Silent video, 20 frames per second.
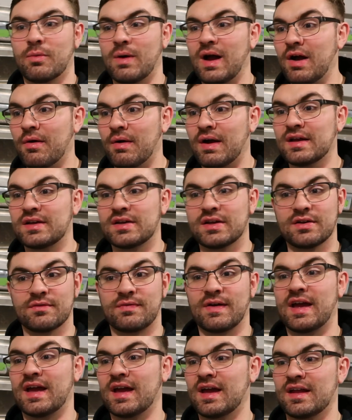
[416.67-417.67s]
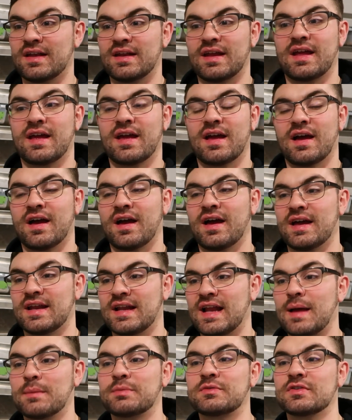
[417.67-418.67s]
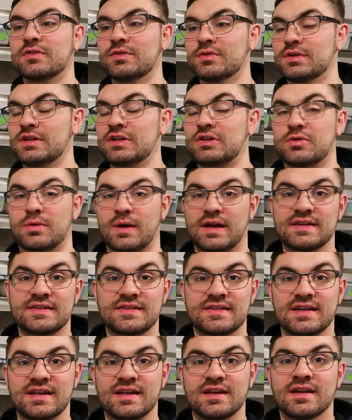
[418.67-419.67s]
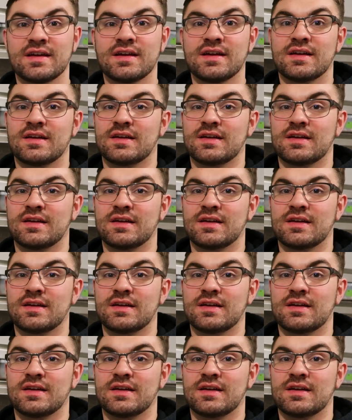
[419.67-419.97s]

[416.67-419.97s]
wow, I could have had an absolutely crazy